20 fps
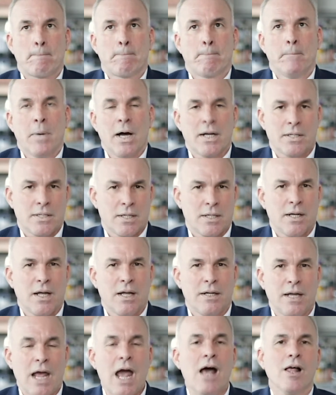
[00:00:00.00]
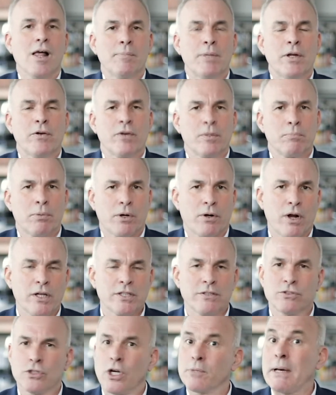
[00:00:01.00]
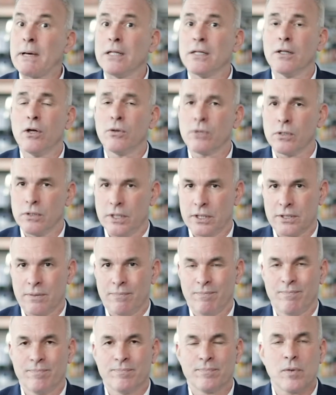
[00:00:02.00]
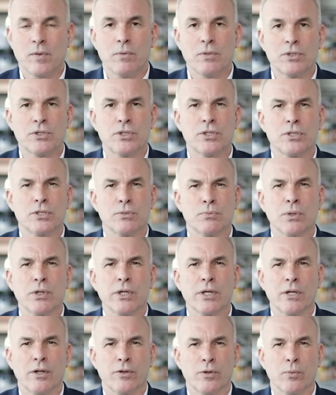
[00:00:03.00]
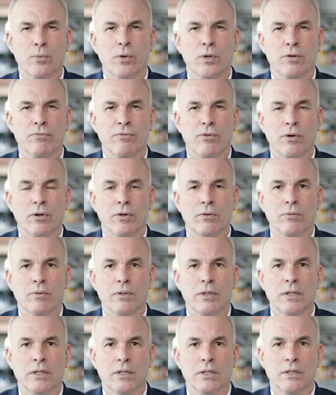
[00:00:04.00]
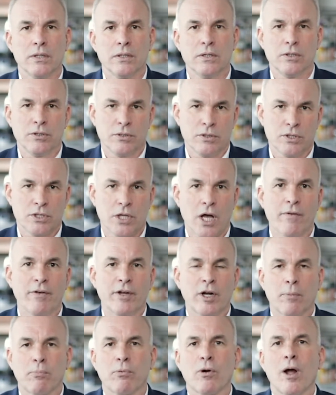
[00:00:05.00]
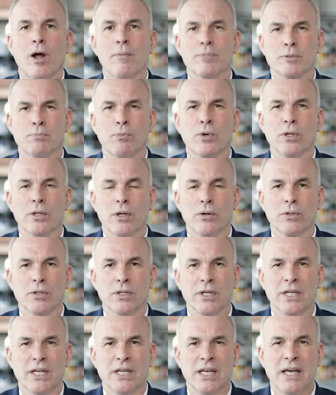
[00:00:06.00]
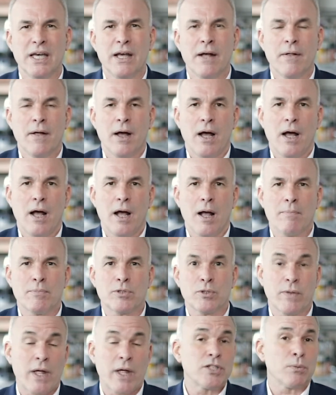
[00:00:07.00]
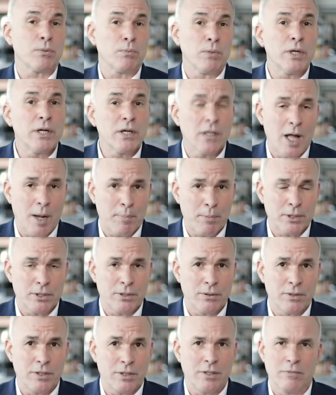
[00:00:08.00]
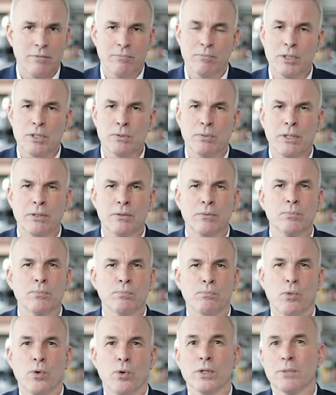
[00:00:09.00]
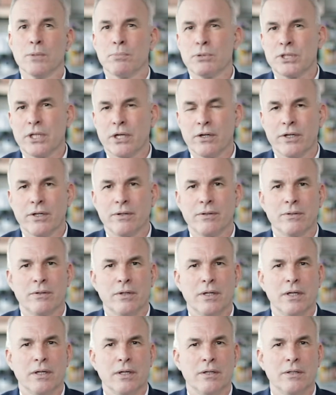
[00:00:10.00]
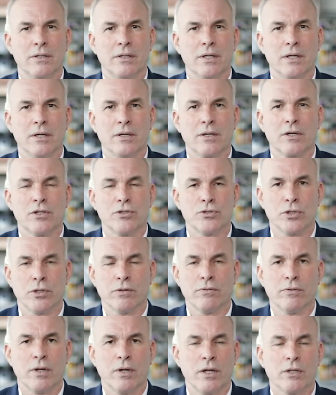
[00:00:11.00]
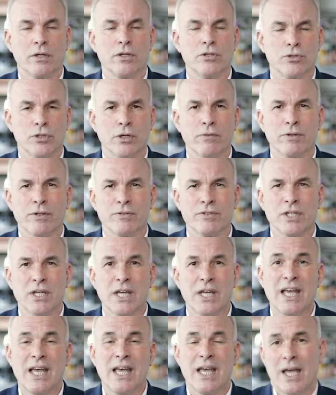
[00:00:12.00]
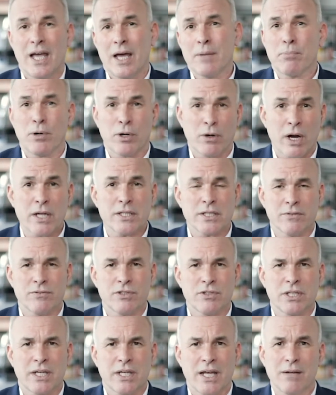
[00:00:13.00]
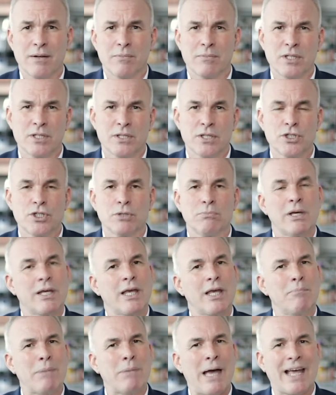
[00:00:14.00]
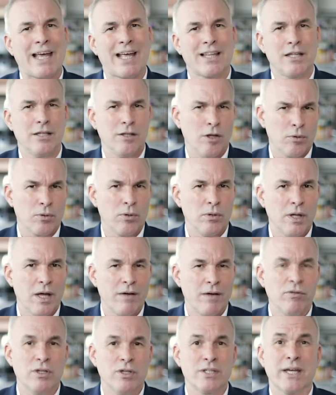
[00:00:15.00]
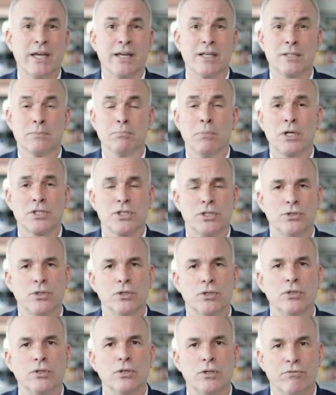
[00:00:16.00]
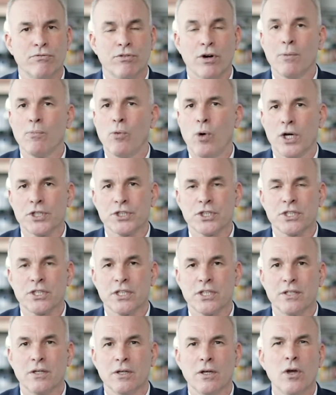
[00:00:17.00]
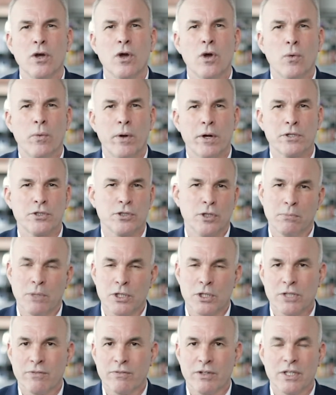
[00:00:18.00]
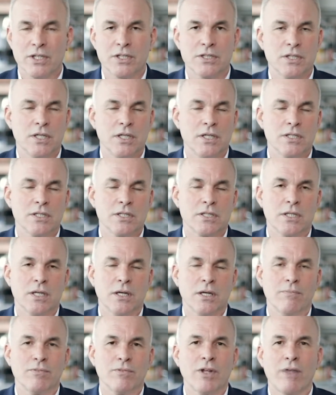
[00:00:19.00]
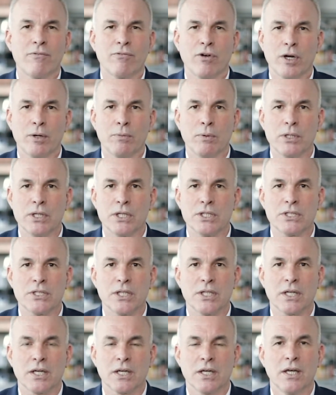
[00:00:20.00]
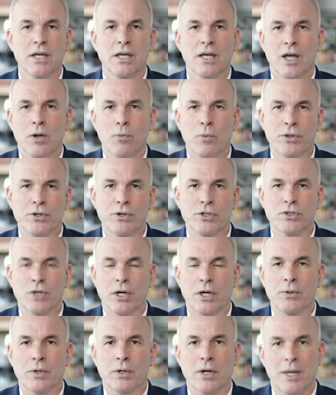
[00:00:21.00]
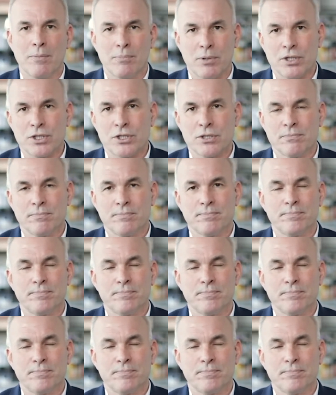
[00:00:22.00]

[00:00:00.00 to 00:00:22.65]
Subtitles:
But now I'm hearing progressives talk about localism, which is really another word for solving our problems more locally. So that's a real opportunity between more libertarian and conservatives and progressives to get decision-making back at the local level and take as much as you could from Washington, where so much of it is not very realistic in what they're trying to accomplish.